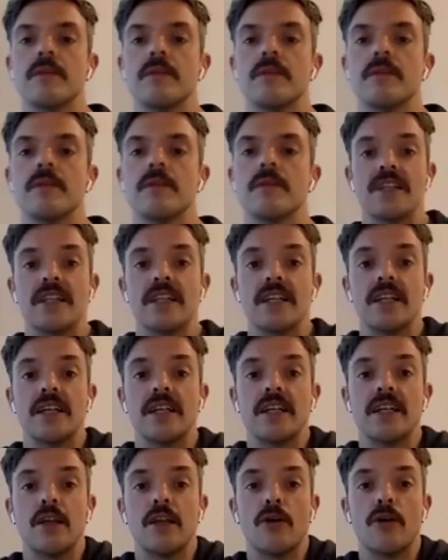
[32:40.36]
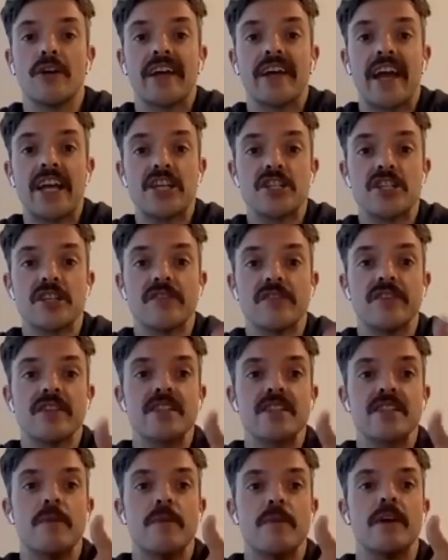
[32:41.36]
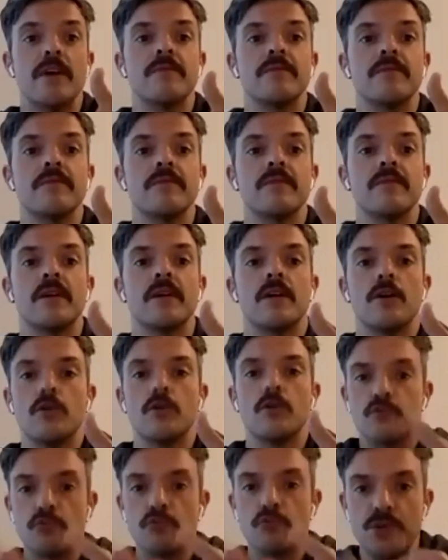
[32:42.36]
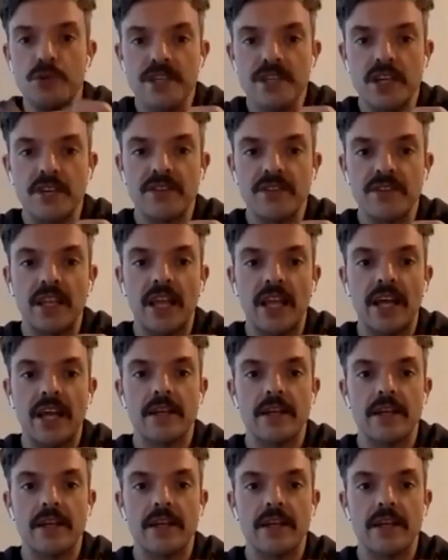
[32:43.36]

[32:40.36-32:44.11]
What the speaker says: Feel a little elongation of the spine, rooting of the leg.